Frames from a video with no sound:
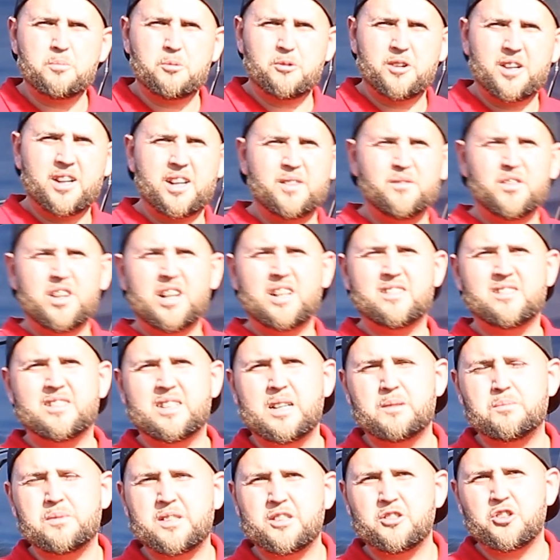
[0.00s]
We're going to give you guys
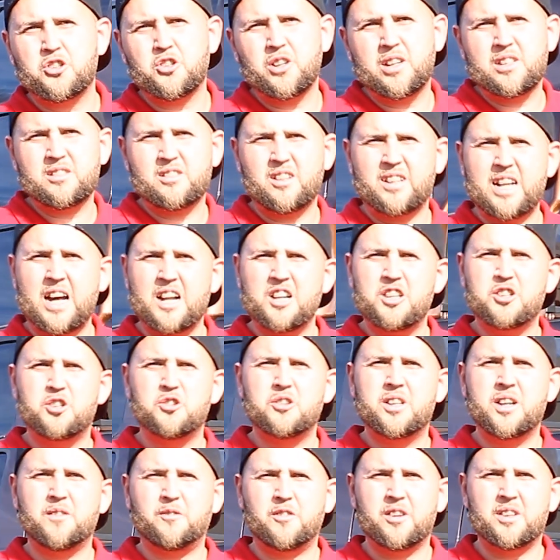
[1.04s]
tips and tricks on how to do
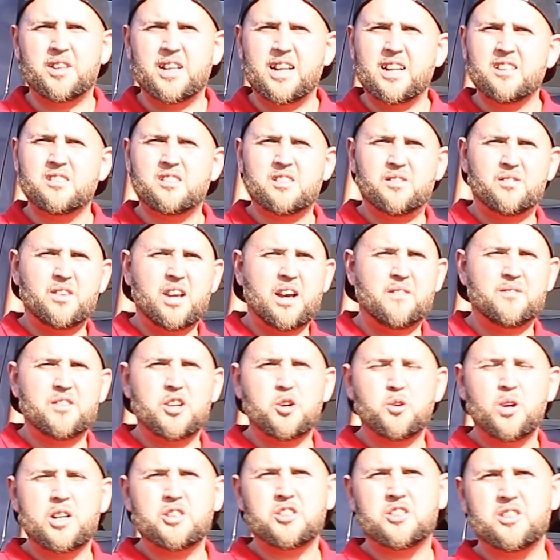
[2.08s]
different things. If you have any
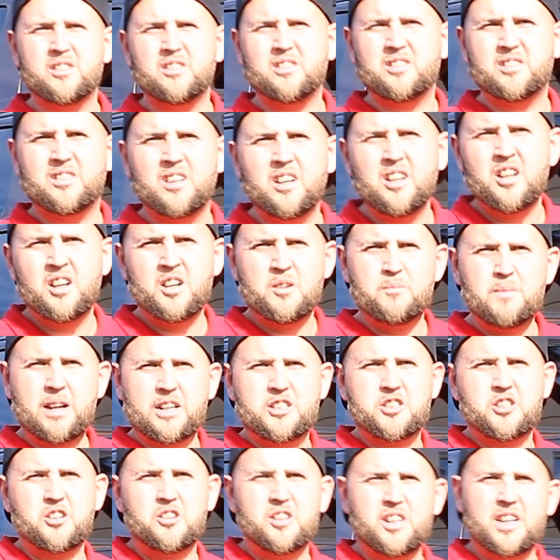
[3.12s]
questions, make
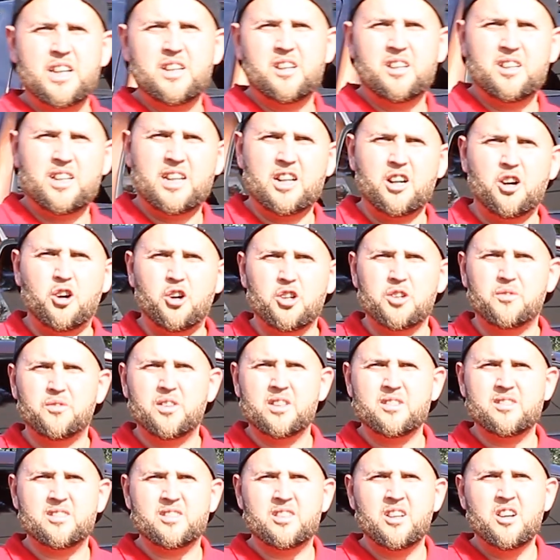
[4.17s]
sure you get a hold of
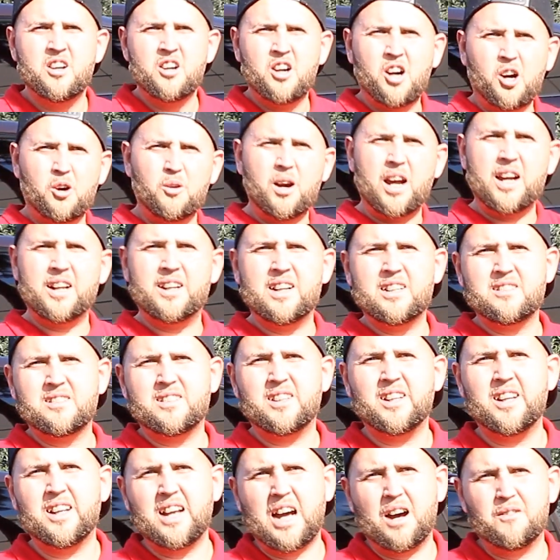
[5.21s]
us. All right, that's
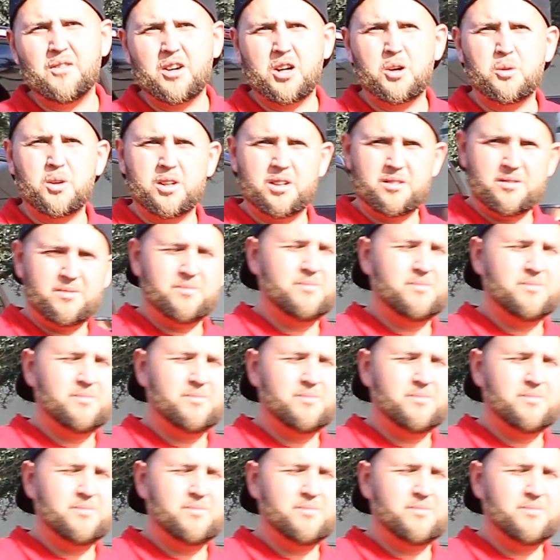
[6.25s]
it. Have a good one.